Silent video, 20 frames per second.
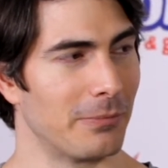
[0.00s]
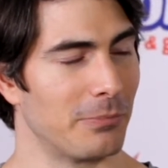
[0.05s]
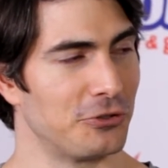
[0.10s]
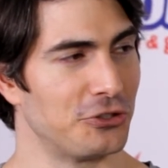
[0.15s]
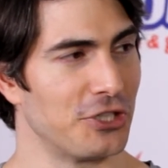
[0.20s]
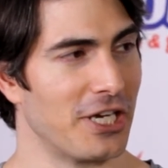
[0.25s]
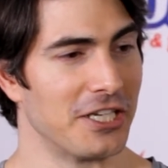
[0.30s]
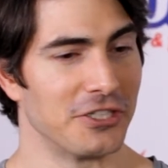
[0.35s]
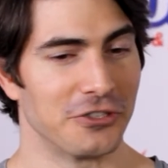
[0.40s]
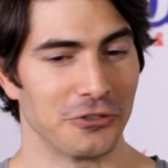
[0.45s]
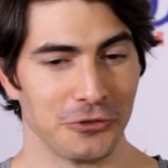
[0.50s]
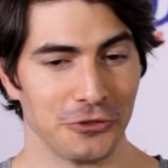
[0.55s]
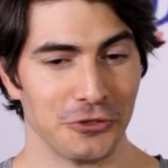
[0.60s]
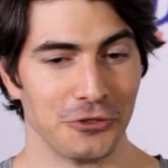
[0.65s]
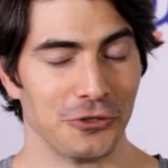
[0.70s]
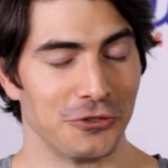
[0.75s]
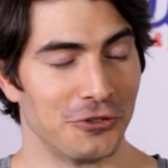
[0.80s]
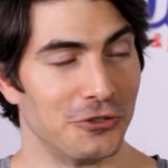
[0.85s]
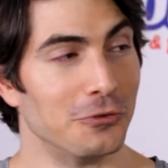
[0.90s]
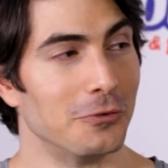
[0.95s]
up a change
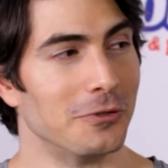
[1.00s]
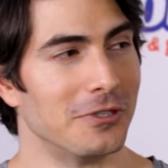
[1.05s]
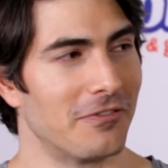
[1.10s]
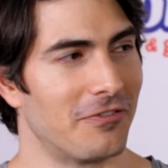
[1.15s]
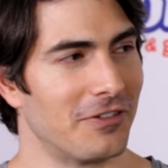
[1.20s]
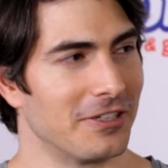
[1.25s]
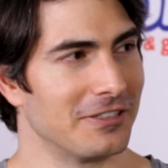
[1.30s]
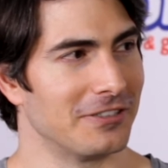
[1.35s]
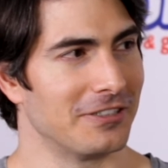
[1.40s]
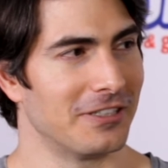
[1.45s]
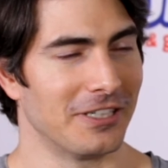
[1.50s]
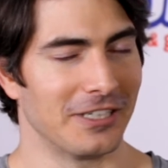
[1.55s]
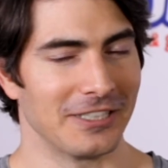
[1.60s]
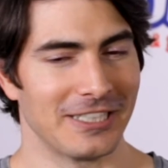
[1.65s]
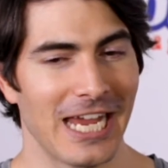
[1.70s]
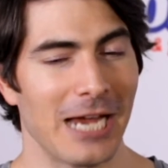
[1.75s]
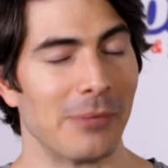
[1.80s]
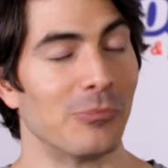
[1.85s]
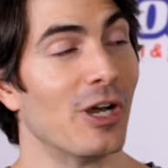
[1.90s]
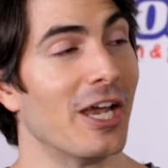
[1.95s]
to do a different
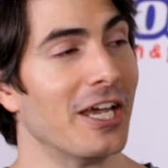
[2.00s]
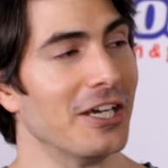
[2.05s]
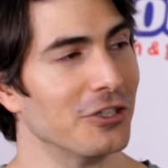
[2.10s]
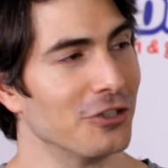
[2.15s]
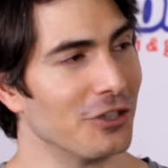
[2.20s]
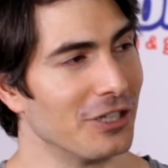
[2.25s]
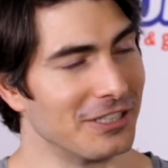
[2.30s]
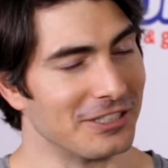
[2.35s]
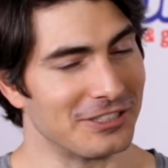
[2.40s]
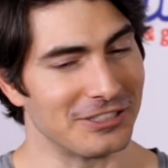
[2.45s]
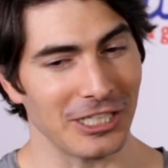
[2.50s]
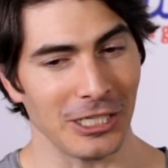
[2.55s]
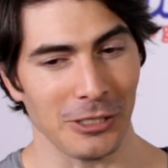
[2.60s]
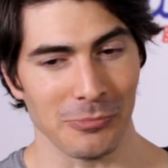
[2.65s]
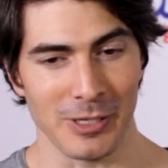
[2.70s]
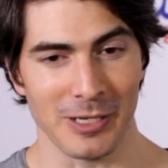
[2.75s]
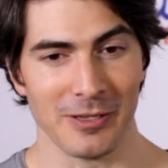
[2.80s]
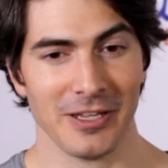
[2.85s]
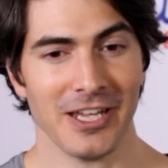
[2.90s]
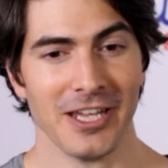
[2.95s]
camera angle and set
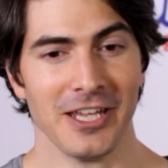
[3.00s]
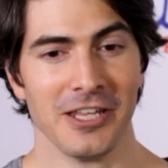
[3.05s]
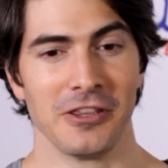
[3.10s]
it.